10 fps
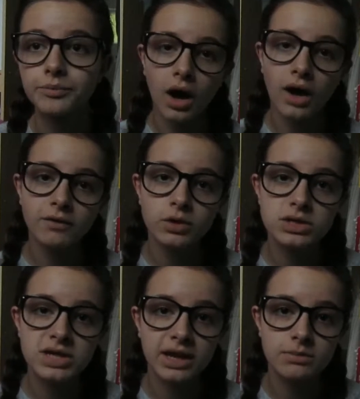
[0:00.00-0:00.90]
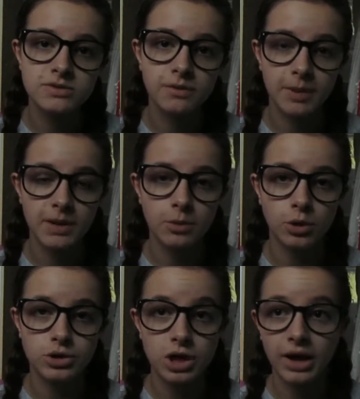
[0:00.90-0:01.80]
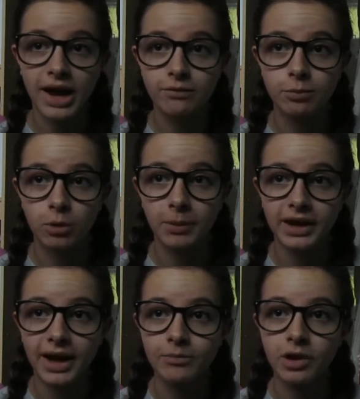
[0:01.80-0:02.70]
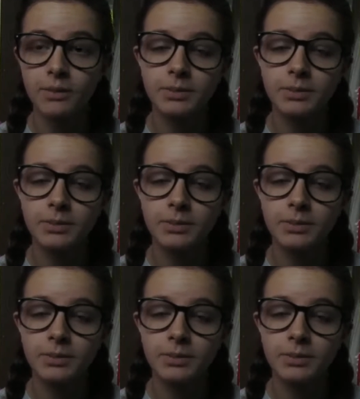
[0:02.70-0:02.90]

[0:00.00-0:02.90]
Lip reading: I've got tips for people who don't have a proper camera,